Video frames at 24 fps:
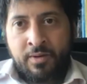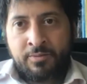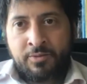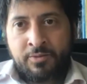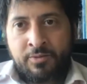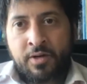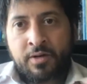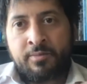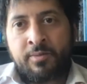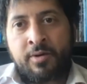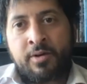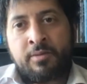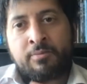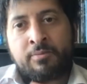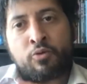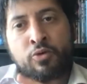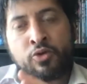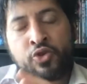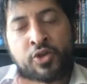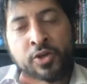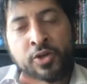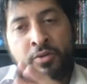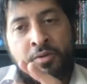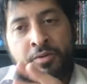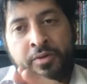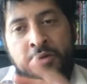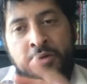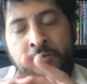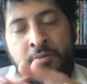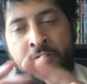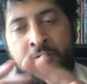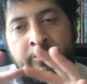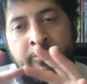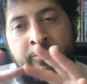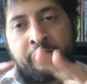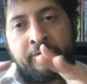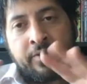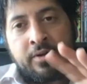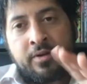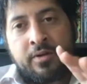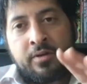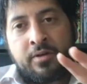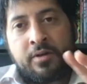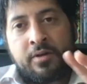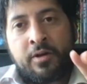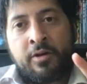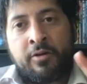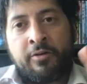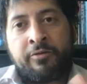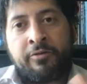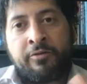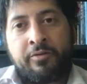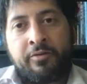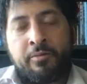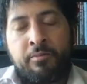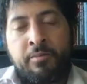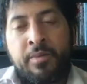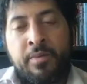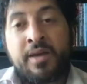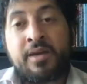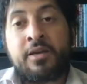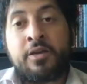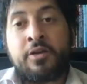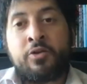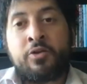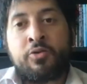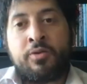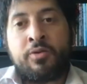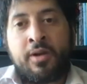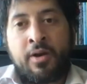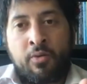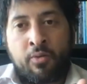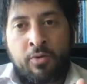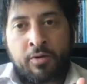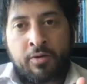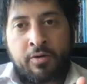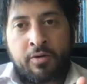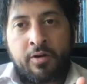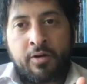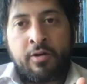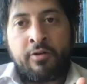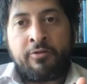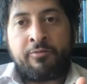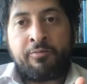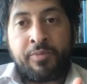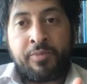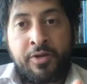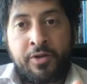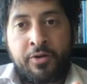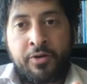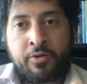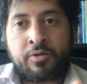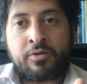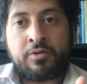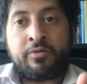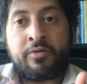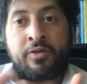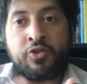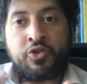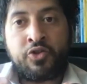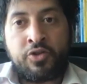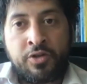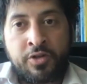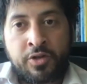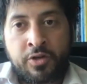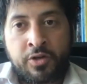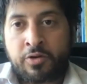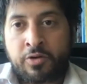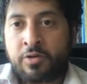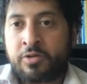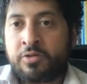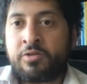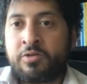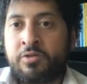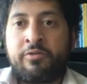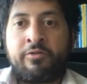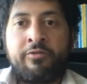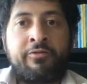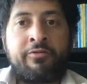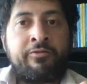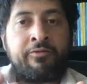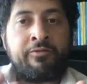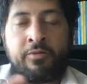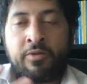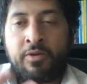I'm talking about a more general theme of making your network of peers, of engineers, of